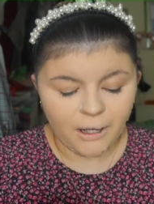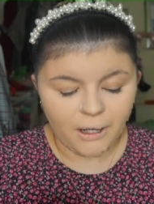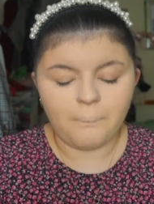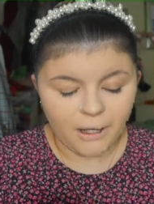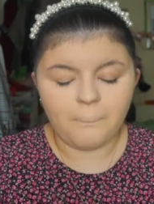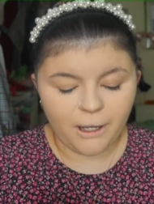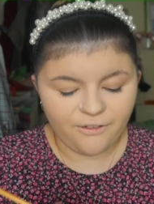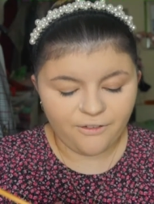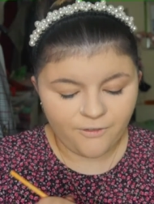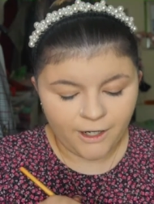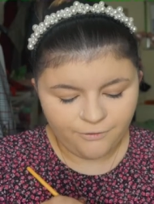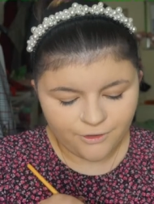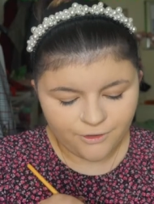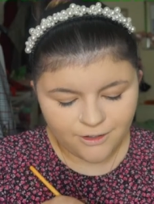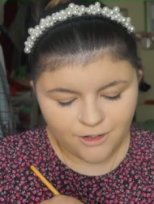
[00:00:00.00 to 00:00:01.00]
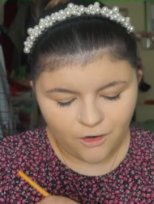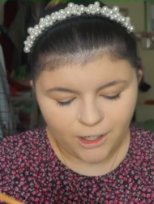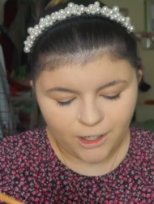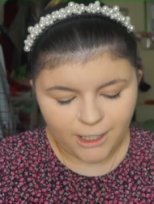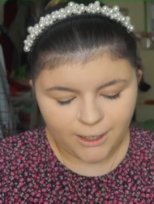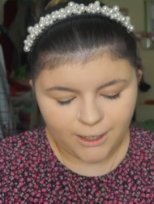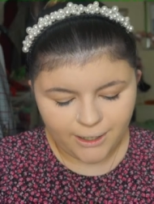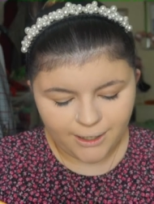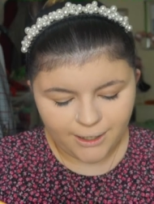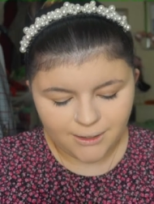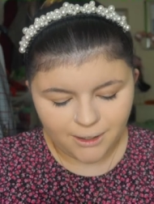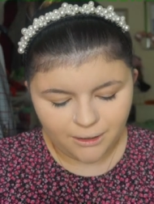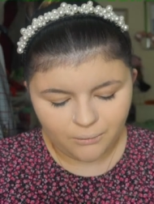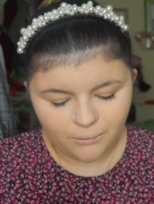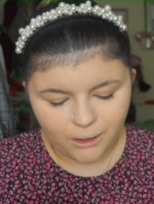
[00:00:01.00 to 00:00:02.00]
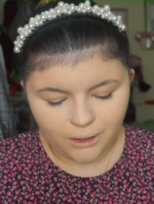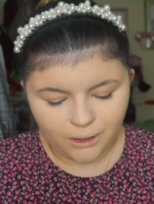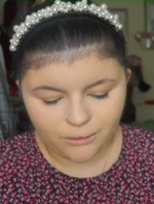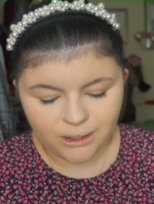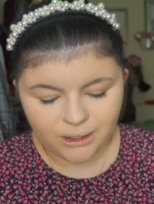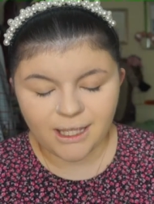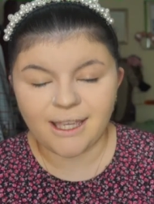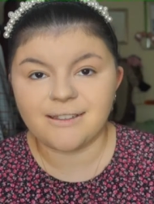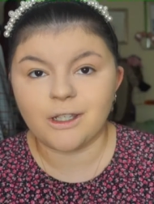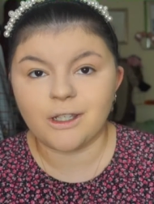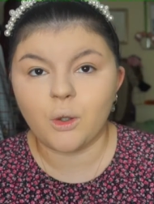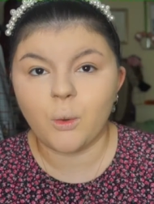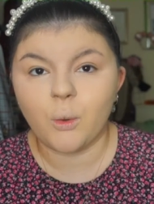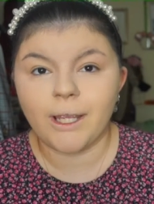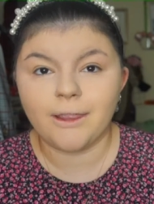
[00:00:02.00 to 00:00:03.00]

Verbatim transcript: My favourite song in the entire world is Queen,